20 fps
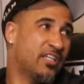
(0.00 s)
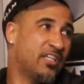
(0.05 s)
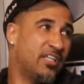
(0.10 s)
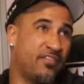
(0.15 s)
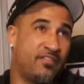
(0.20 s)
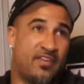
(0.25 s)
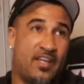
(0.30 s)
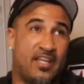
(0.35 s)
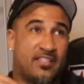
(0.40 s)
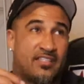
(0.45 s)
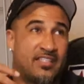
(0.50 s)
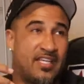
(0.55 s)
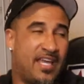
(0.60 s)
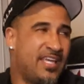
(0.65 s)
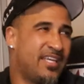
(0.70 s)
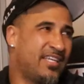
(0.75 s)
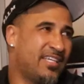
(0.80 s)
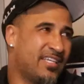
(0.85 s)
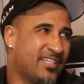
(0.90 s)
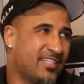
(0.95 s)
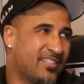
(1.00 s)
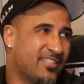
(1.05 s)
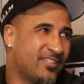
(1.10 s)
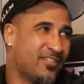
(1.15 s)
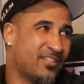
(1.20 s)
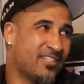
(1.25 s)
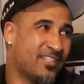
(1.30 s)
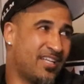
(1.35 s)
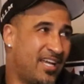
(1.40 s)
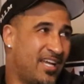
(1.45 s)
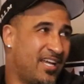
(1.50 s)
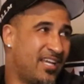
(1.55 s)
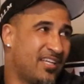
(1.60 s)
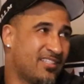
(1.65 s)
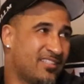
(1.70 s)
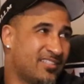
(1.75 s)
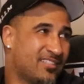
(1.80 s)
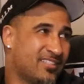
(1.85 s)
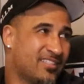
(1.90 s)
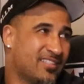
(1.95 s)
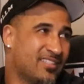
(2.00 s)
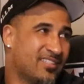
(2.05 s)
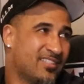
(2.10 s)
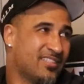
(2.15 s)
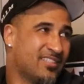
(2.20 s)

Yeah. If they take it or not, mm -hmm.